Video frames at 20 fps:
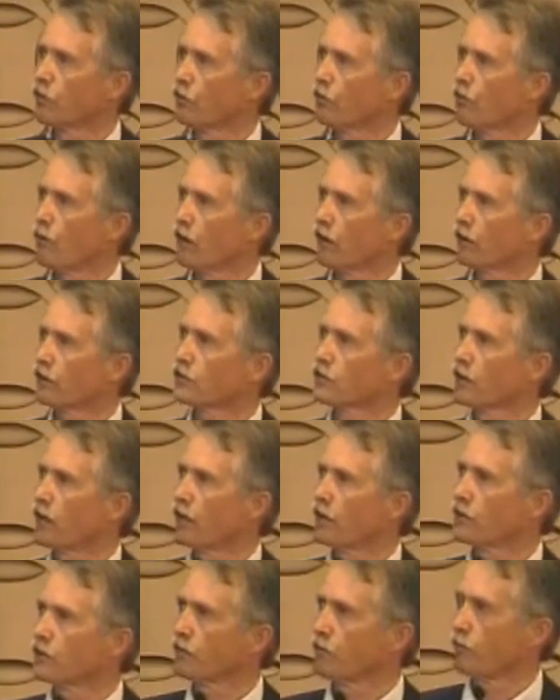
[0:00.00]
you want to
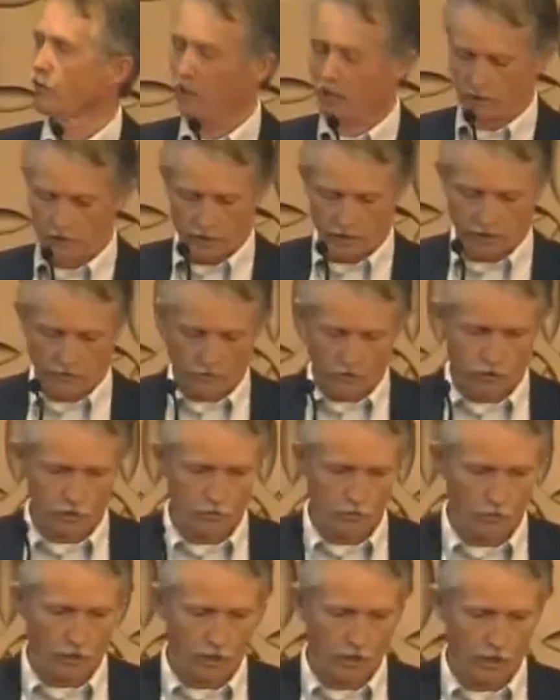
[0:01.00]
size it based on the
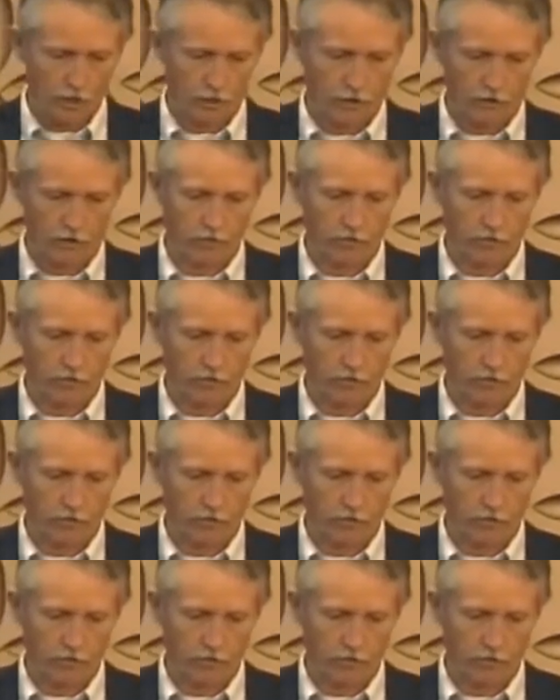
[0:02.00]
smaller